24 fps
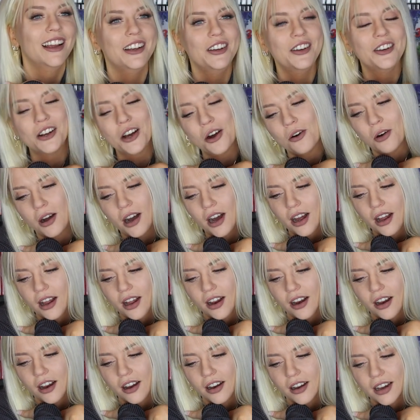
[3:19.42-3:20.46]
And you know what,
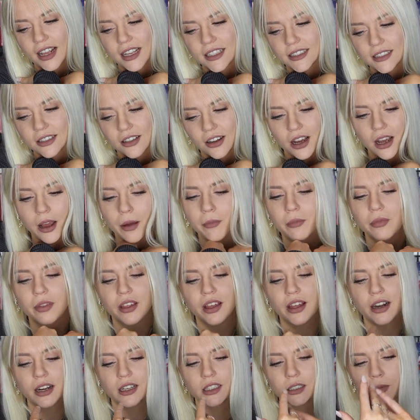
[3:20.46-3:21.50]
uh, last time
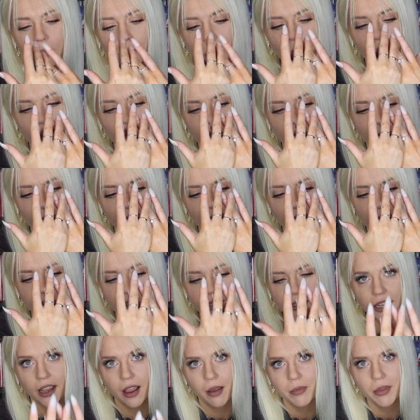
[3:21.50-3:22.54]
that I spoke about
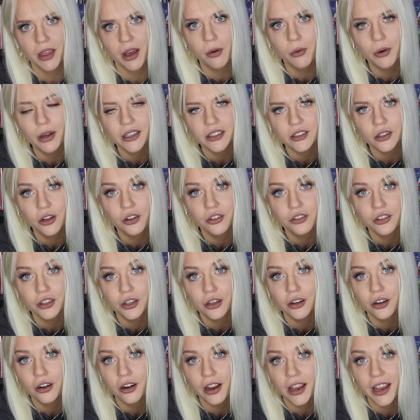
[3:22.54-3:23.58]
a game that went
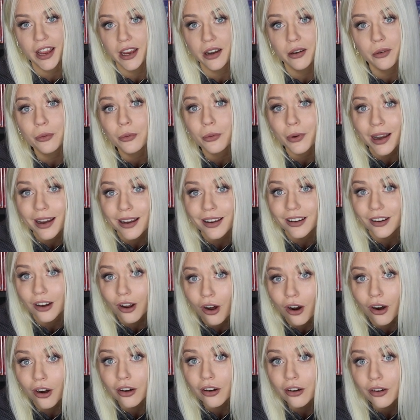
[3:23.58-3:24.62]
under a
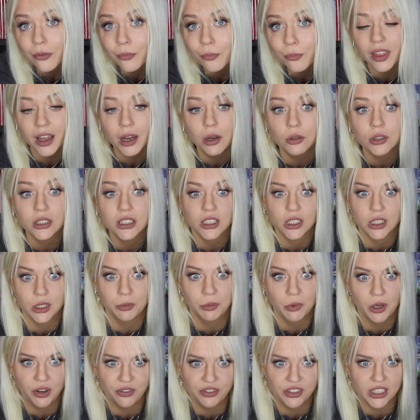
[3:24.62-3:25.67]
radar, that was the
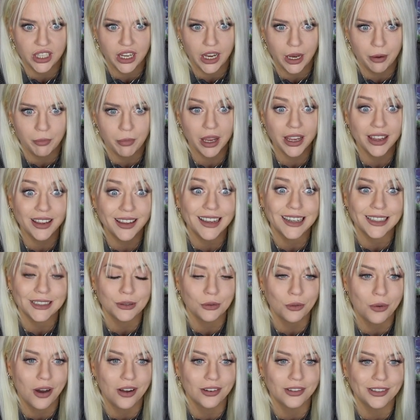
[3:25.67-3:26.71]
Smurfs game, and
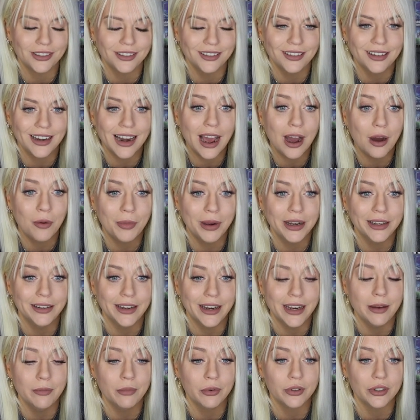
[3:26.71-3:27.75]
guess what? Now my
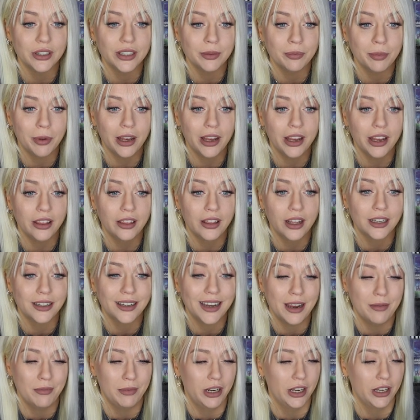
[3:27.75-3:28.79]
neighbor is playing that
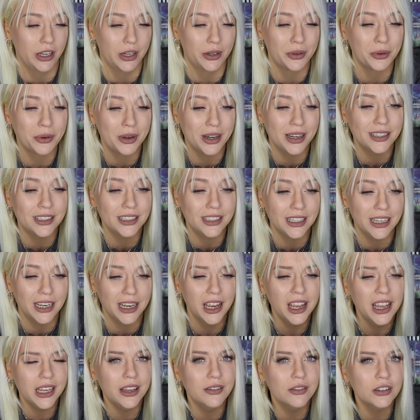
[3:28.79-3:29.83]
game like
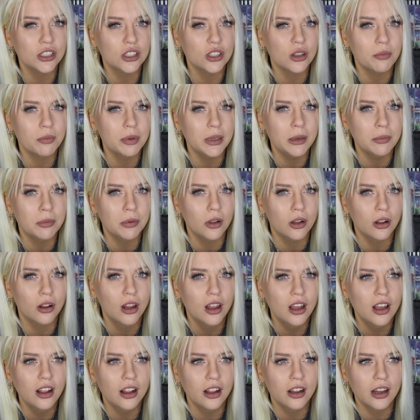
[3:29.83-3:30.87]
crazy. Even some
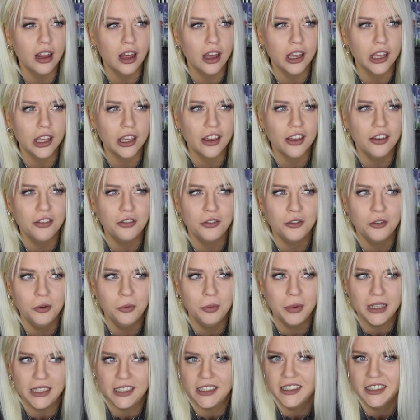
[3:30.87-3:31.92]
people, like
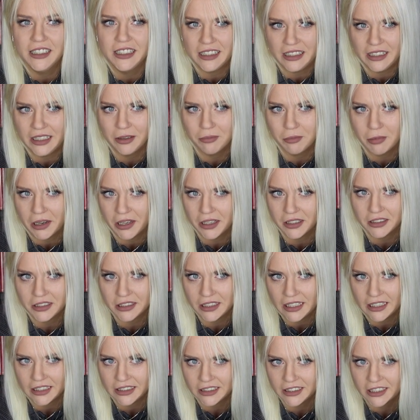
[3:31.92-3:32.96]
through business
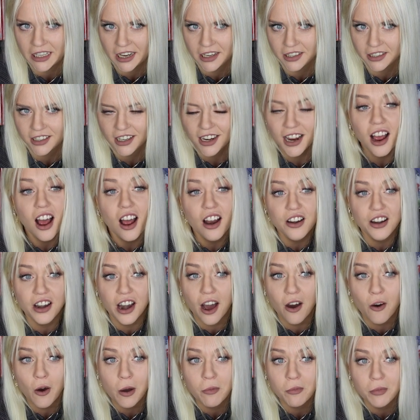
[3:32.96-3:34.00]
emails, has said,
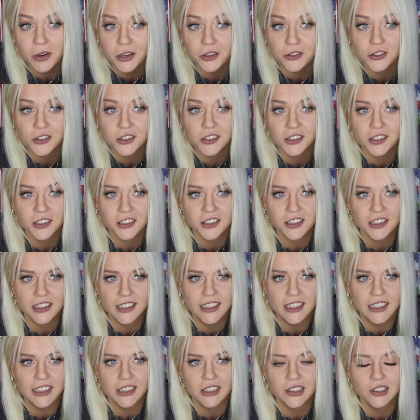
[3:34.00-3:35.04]
"Now I'm interested
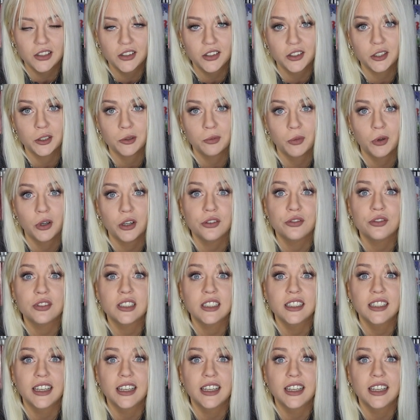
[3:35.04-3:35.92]
in the Smurfs